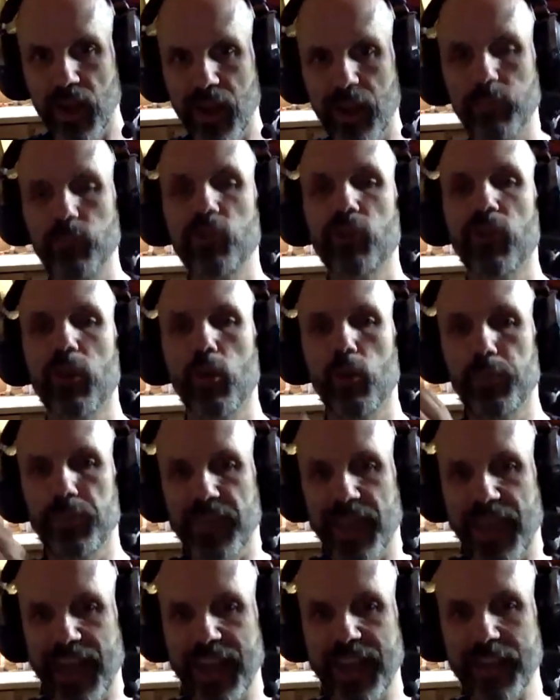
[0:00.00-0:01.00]
So
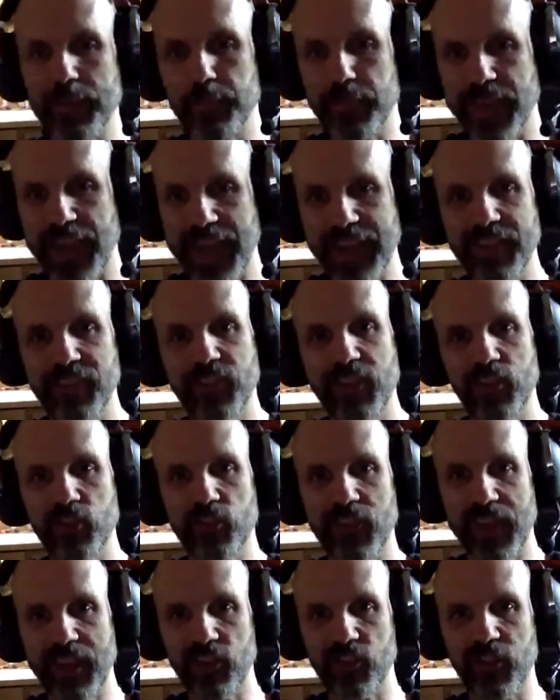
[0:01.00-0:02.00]
planning
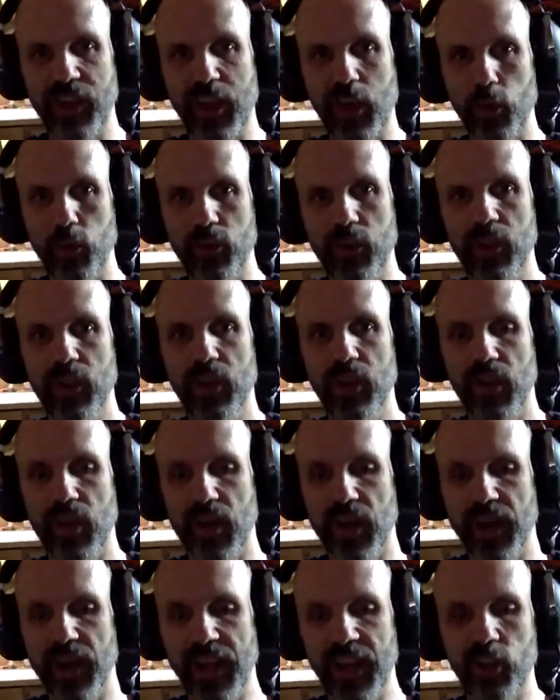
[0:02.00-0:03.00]
these things out
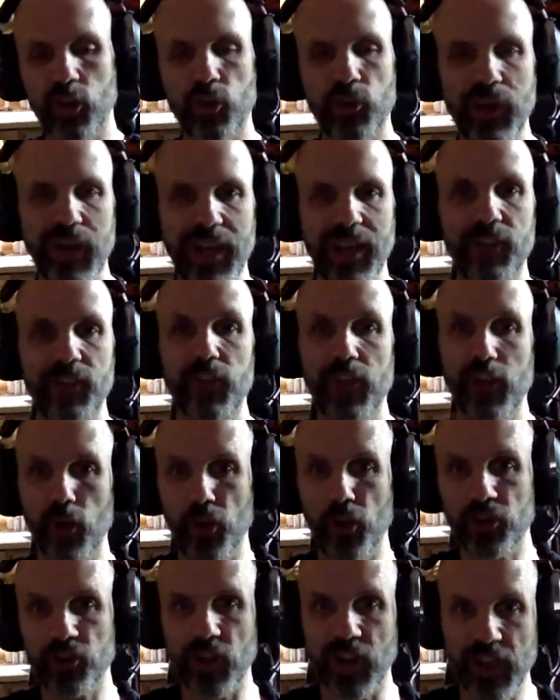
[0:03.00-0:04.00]
and creating the
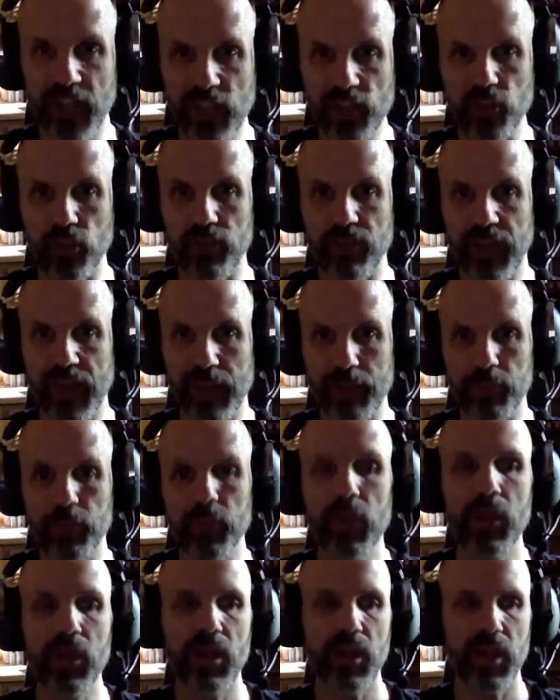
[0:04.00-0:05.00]
hooks on each of them
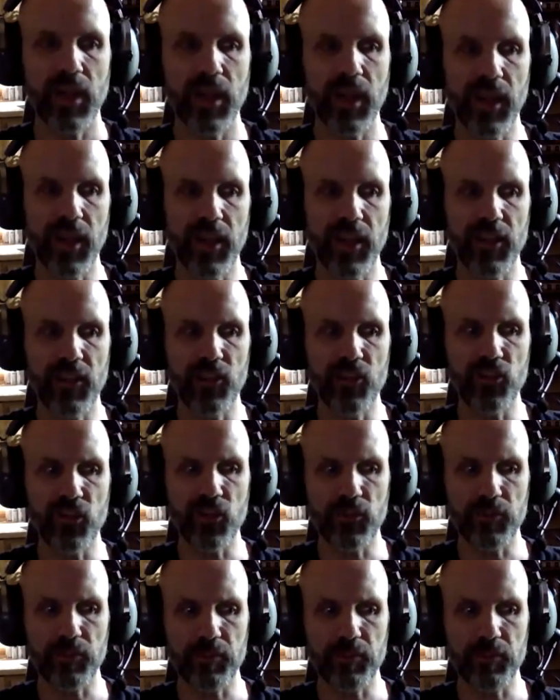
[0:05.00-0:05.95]
is,